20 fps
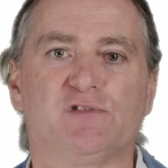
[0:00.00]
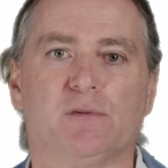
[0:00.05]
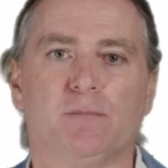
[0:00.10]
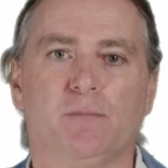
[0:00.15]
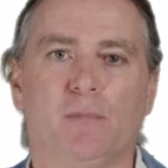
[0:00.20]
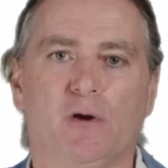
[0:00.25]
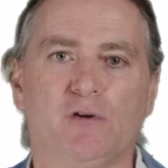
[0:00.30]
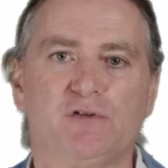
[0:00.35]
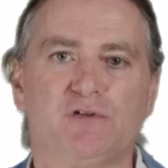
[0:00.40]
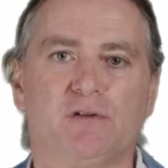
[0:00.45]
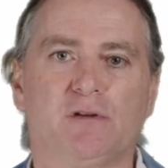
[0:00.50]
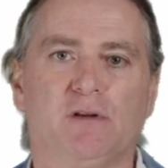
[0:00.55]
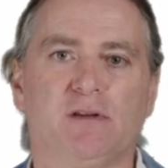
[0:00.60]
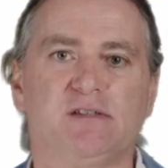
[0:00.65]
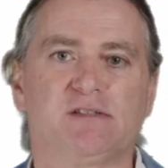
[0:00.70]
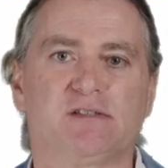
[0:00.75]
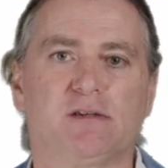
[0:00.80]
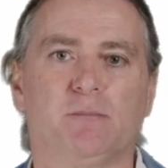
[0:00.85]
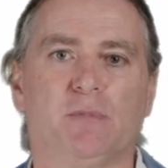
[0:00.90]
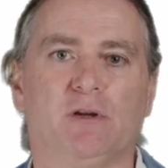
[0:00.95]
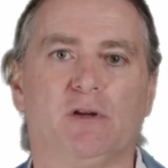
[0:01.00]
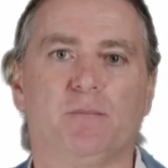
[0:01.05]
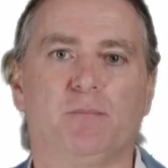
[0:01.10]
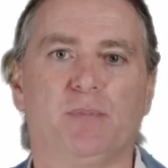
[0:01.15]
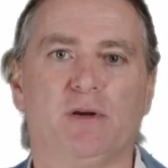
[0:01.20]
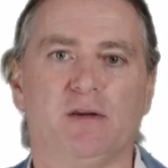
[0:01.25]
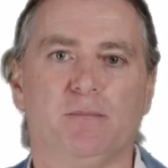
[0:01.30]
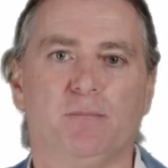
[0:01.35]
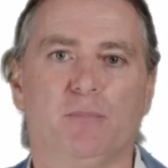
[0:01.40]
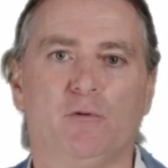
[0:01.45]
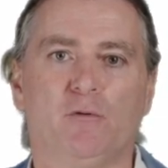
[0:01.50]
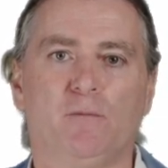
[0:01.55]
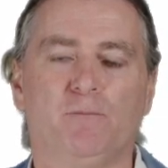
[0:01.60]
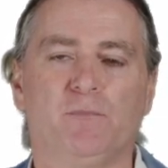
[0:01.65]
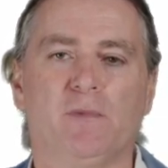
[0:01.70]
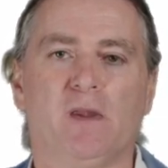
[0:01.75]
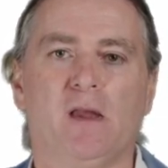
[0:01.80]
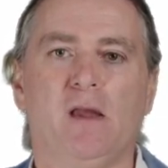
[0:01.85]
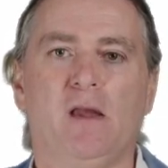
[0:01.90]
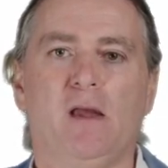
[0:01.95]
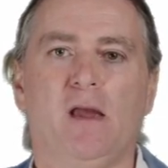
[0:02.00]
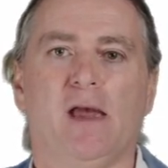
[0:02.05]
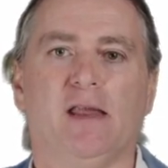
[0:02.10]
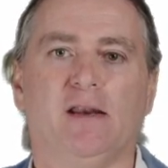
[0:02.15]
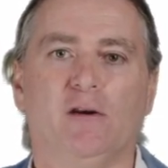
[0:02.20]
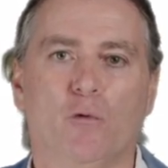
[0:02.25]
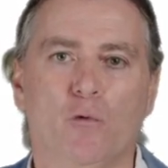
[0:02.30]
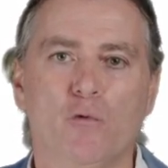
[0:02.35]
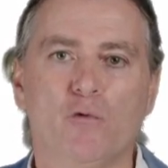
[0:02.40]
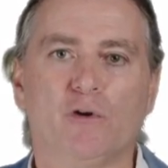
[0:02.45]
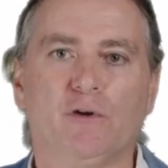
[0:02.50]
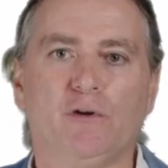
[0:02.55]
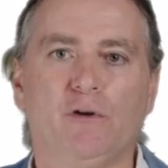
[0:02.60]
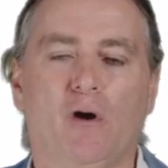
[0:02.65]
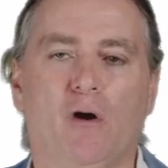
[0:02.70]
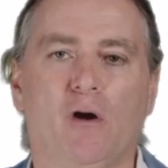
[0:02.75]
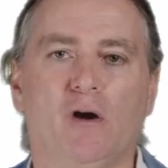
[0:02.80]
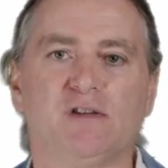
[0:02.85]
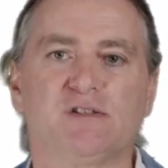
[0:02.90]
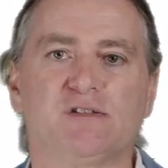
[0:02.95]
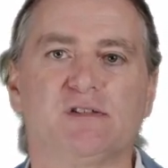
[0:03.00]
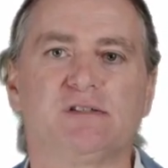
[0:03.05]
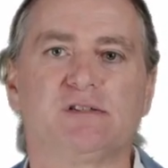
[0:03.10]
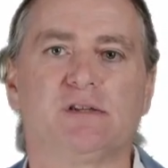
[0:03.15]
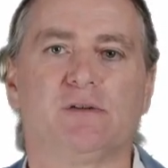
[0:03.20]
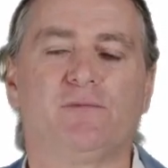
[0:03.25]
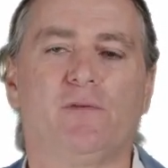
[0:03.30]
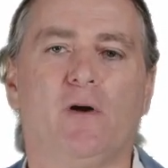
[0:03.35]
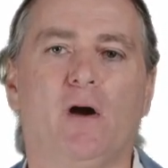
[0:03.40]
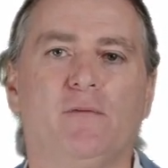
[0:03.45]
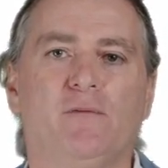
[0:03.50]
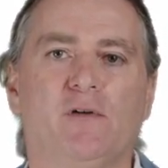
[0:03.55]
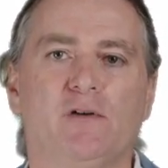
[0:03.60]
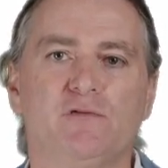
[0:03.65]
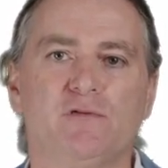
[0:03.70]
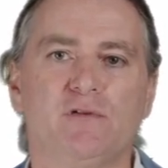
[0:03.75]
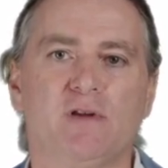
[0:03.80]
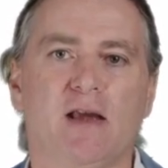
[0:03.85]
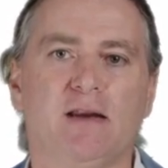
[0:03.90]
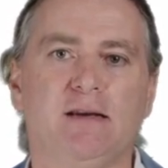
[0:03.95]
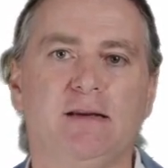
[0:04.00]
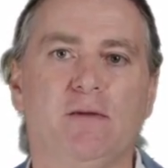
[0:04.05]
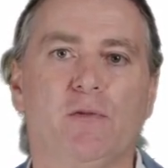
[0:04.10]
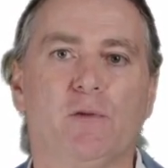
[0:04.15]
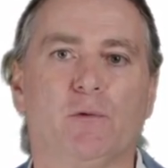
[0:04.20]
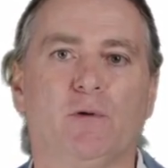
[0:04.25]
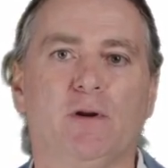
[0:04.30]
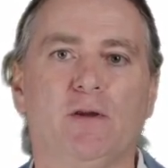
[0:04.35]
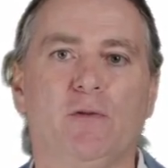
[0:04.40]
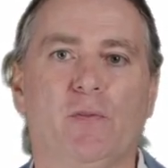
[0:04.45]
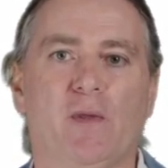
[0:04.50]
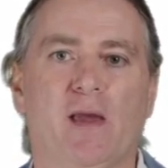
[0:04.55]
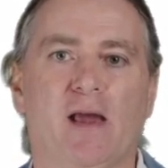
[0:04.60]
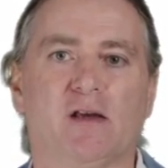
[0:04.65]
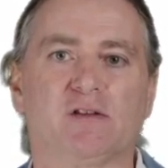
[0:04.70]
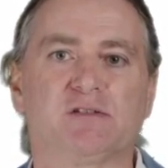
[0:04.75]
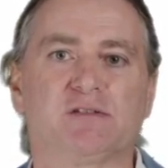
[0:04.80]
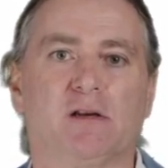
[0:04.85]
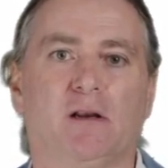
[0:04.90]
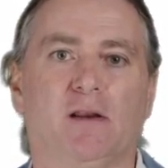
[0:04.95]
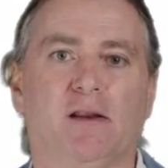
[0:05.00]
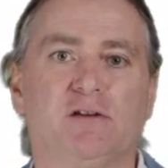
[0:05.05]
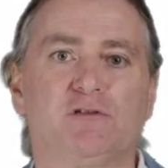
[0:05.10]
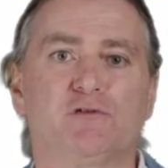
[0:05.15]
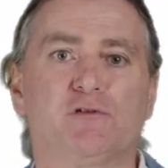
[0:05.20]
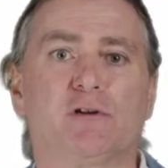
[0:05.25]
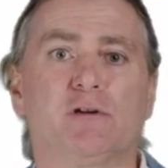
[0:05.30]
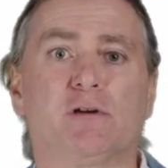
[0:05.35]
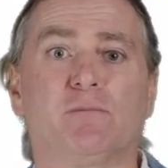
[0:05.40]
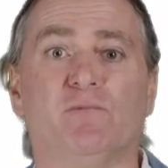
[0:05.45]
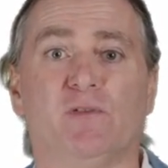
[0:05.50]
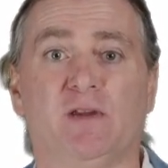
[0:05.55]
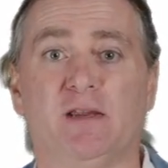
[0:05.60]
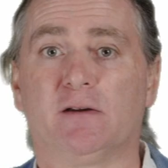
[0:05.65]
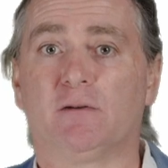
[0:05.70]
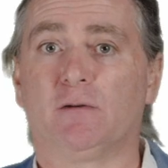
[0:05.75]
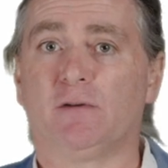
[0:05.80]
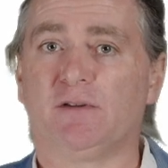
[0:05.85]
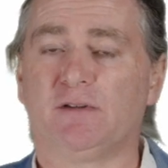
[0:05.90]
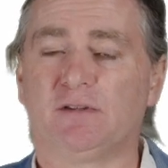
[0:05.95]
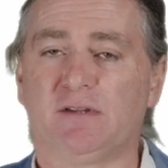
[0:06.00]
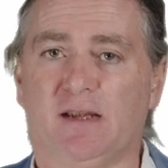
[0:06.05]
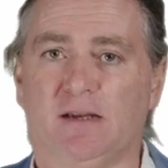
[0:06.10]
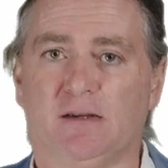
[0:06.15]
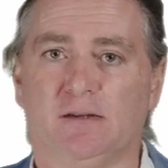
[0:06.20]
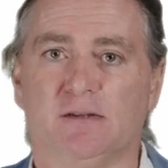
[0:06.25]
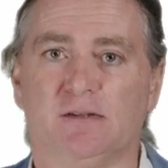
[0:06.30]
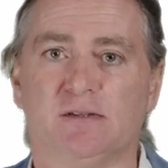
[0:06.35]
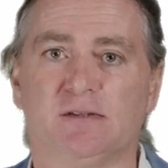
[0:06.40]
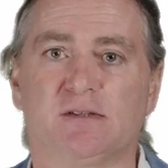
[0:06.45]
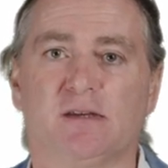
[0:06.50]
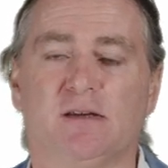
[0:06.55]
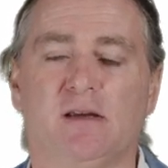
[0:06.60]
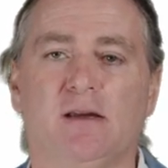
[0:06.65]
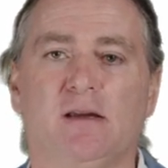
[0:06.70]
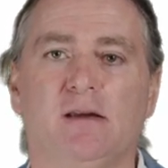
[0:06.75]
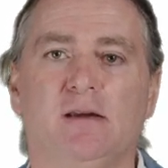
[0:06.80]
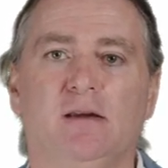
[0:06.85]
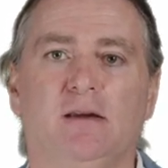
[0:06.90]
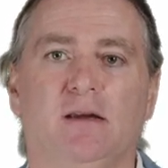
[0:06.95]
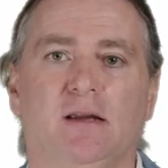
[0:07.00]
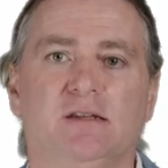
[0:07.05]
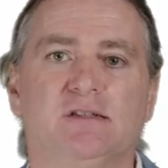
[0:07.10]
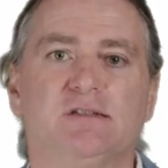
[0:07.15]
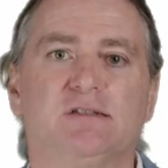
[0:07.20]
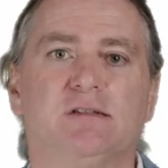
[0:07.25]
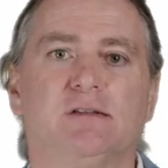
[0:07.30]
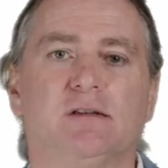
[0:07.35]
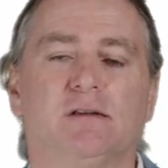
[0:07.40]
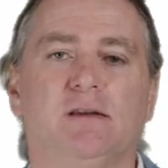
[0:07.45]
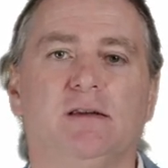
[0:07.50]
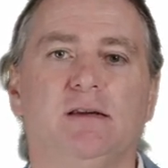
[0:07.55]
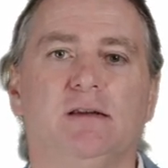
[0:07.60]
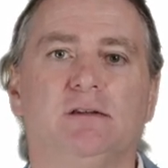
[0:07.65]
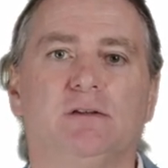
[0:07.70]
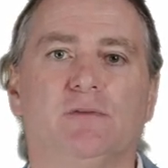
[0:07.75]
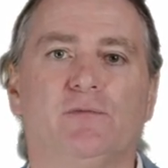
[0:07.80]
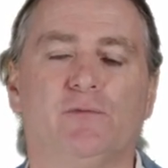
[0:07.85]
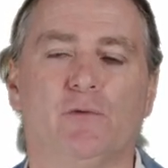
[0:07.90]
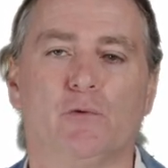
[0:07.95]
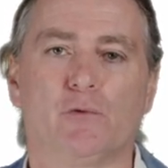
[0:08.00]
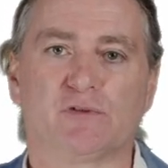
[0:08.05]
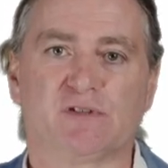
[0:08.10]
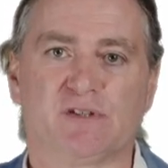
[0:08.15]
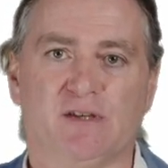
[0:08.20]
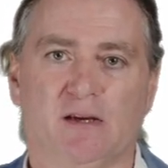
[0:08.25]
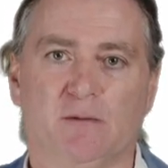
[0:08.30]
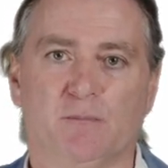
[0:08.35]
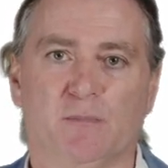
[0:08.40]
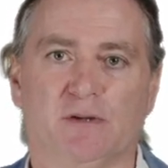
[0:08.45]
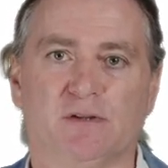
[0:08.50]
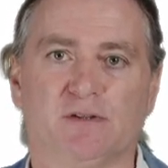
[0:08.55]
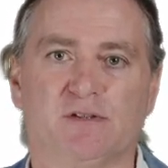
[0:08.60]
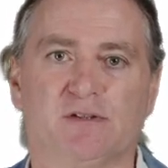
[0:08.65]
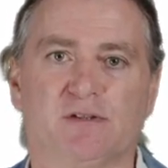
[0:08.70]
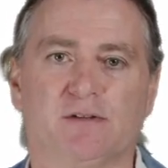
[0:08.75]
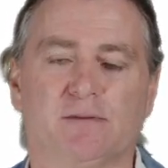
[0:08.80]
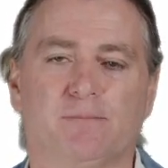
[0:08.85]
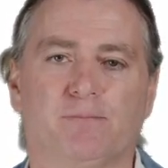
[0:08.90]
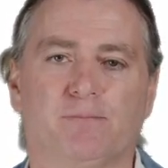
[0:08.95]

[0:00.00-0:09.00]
emotionally similar people and organises the 583,000 electric vehicle intenders instantly into 4 segments.